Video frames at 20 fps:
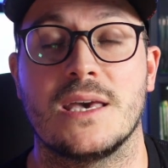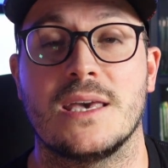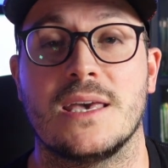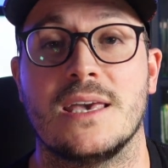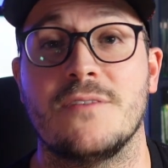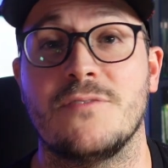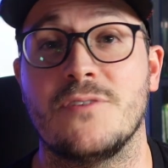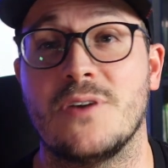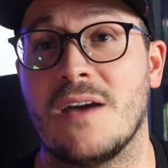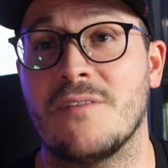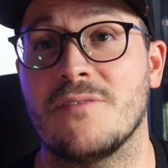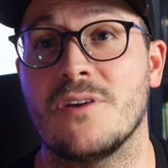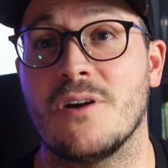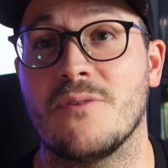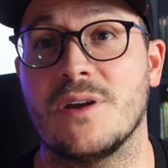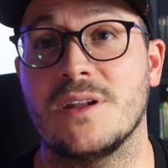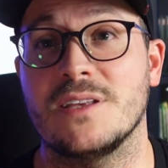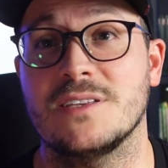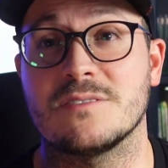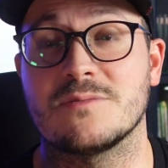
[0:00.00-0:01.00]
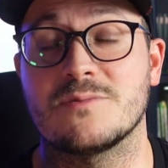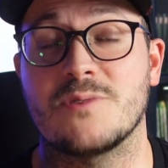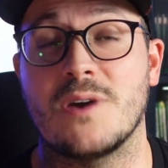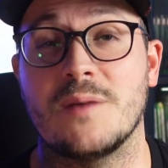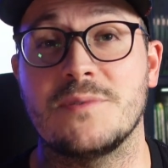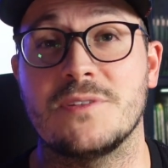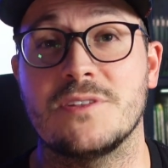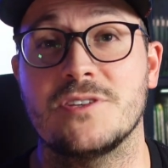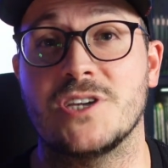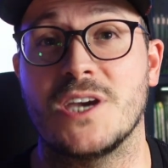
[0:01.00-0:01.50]
If you haven't already subscribed
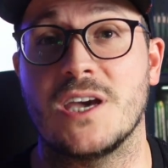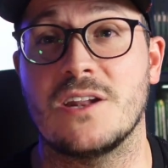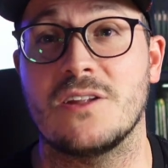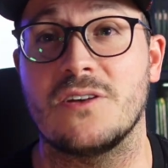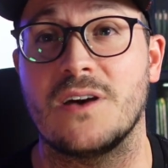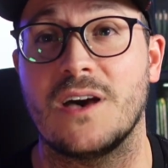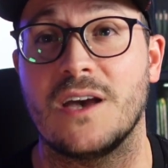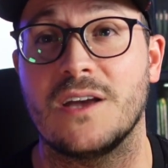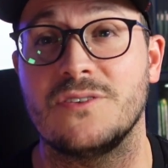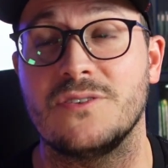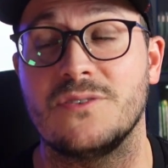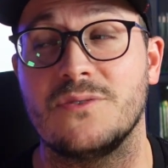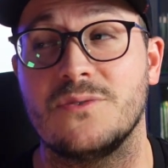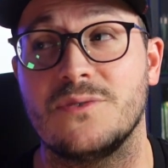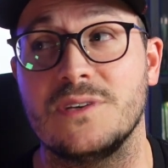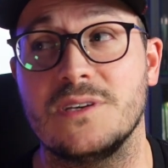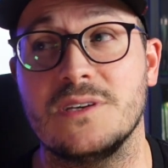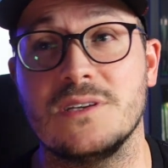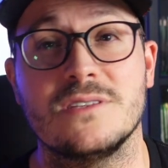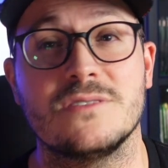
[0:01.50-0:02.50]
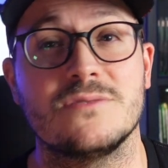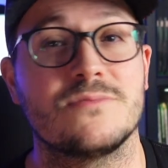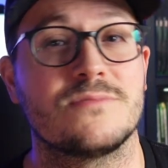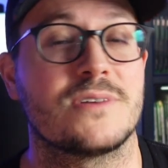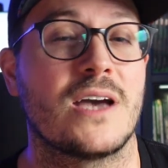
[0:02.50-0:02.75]
to the channel, I do these